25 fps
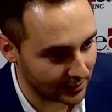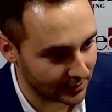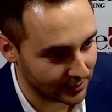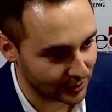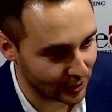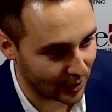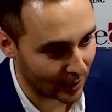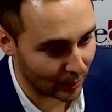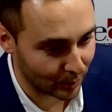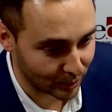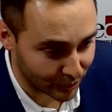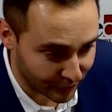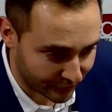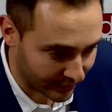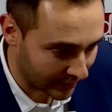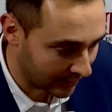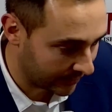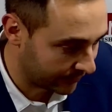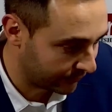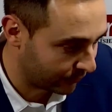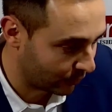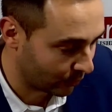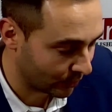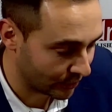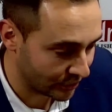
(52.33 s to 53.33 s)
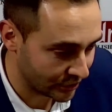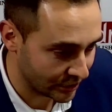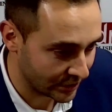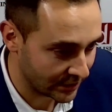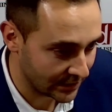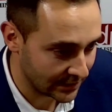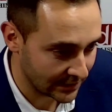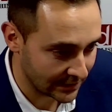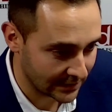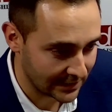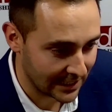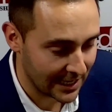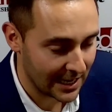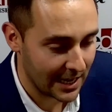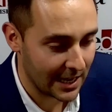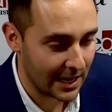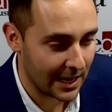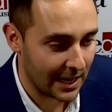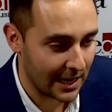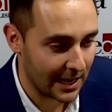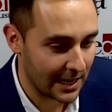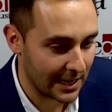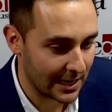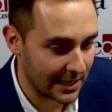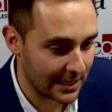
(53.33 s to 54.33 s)
So I was very fortunate
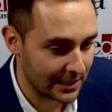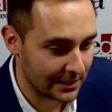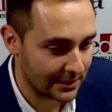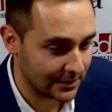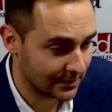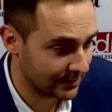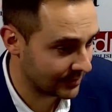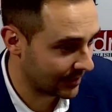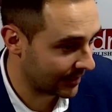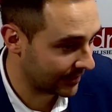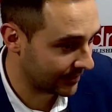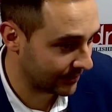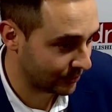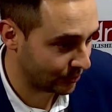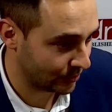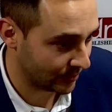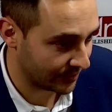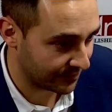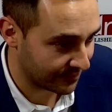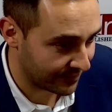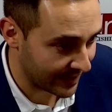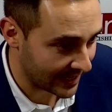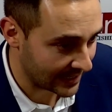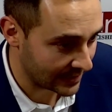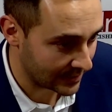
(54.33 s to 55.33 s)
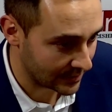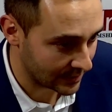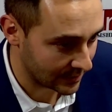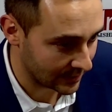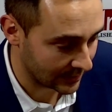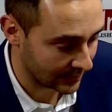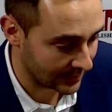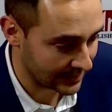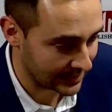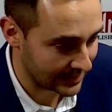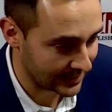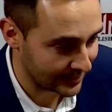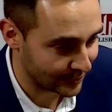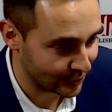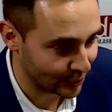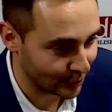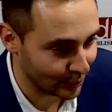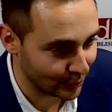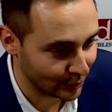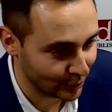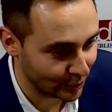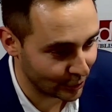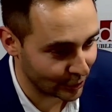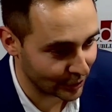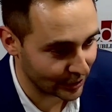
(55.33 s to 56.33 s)
and decided to invent the
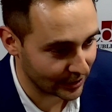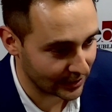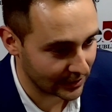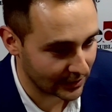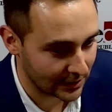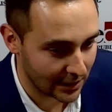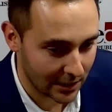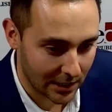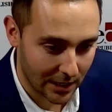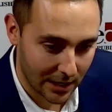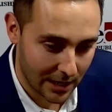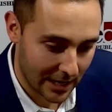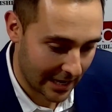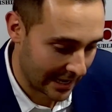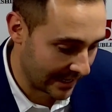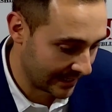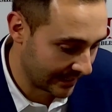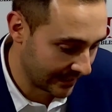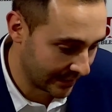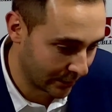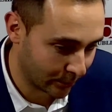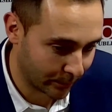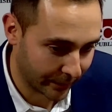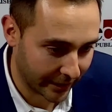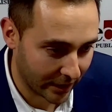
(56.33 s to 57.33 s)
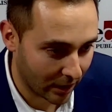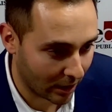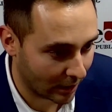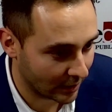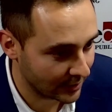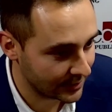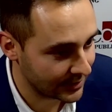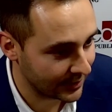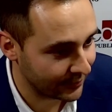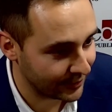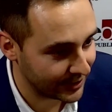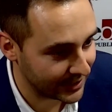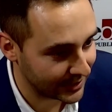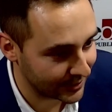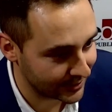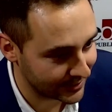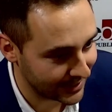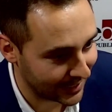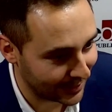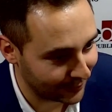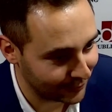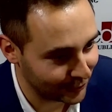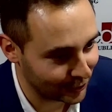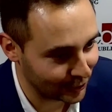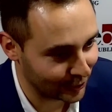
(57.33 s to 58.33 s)
solution. And here we are 7 years
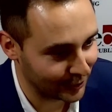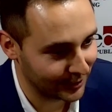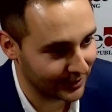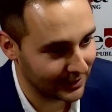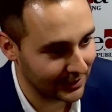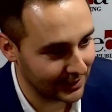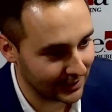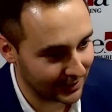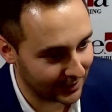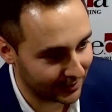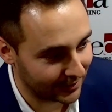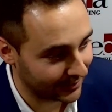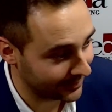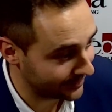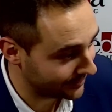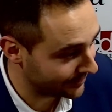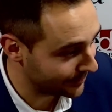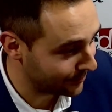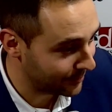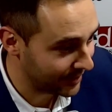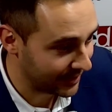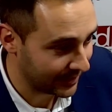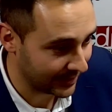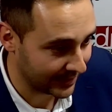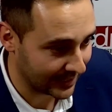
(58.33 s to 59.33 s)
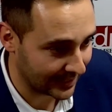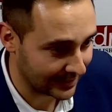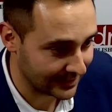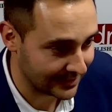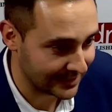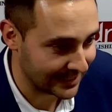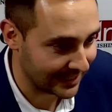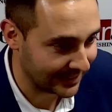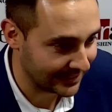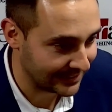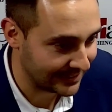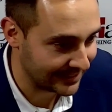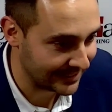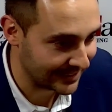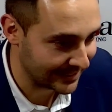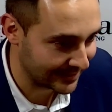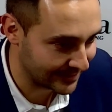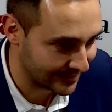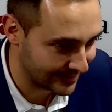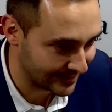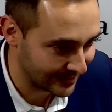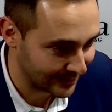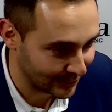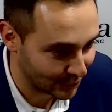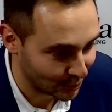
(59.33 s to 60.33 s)
after, exhibiting at the
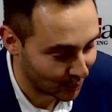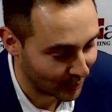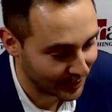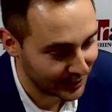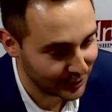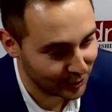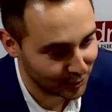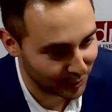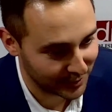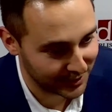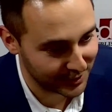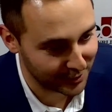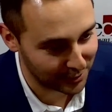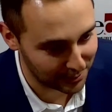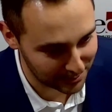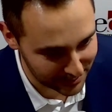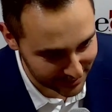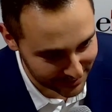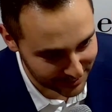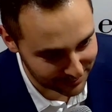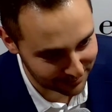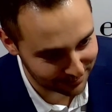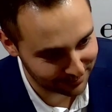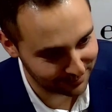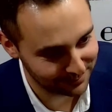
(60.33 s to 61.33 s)
IDS in 2023.